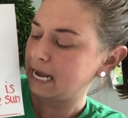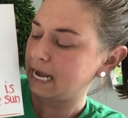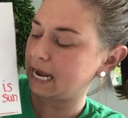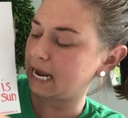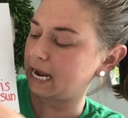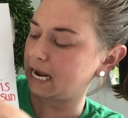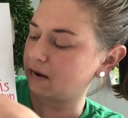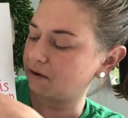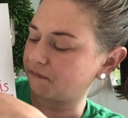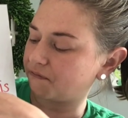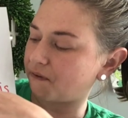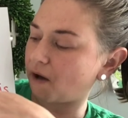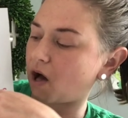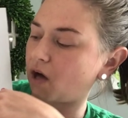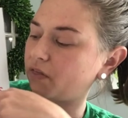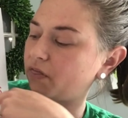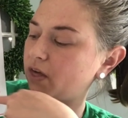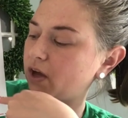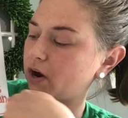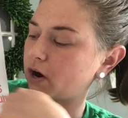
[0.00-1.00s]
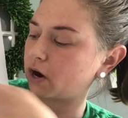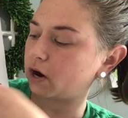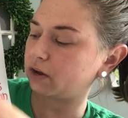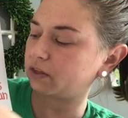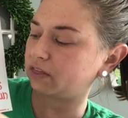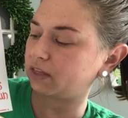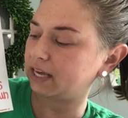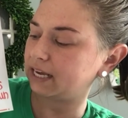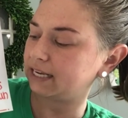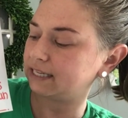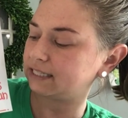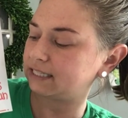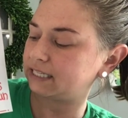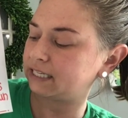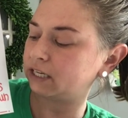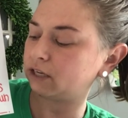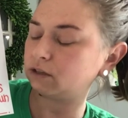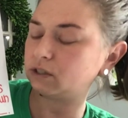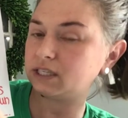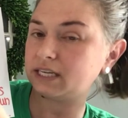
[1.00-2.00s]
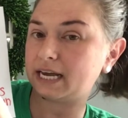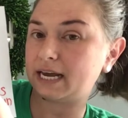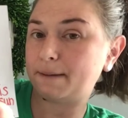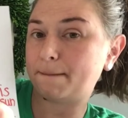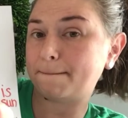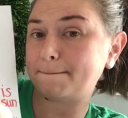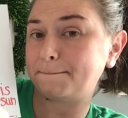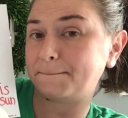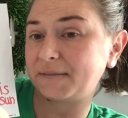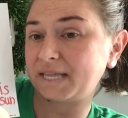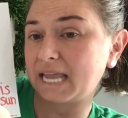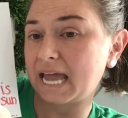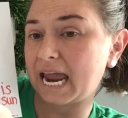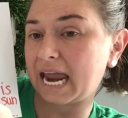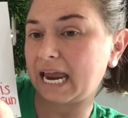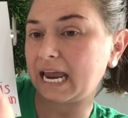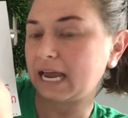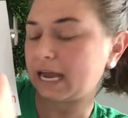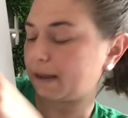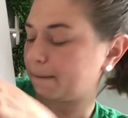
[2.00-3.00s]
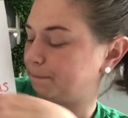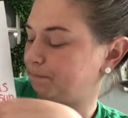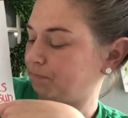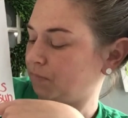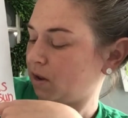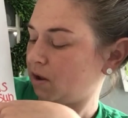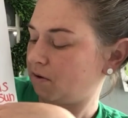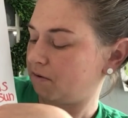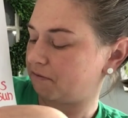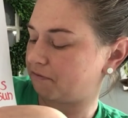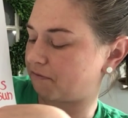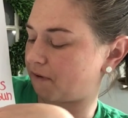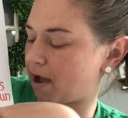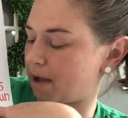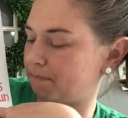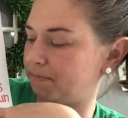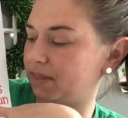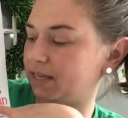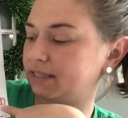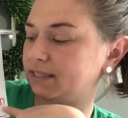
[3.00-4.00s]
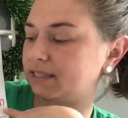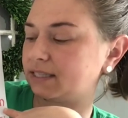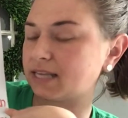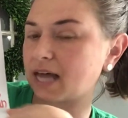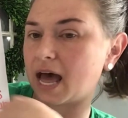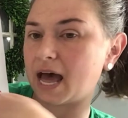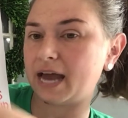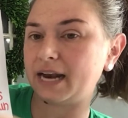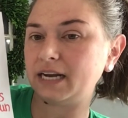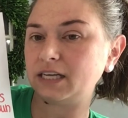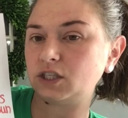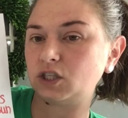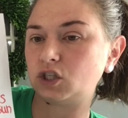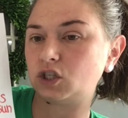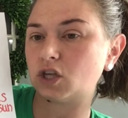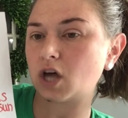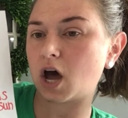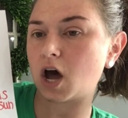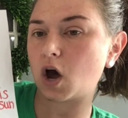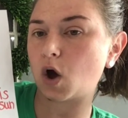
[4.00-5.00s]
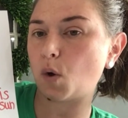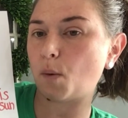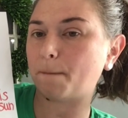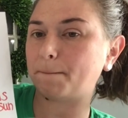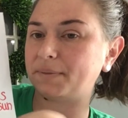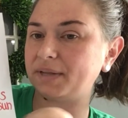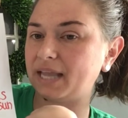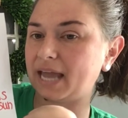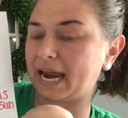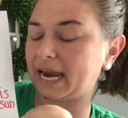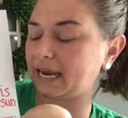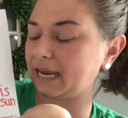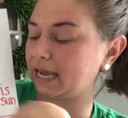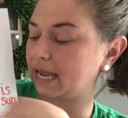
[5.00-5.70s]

in fall, the earth is tilted blank from the sun, so blank.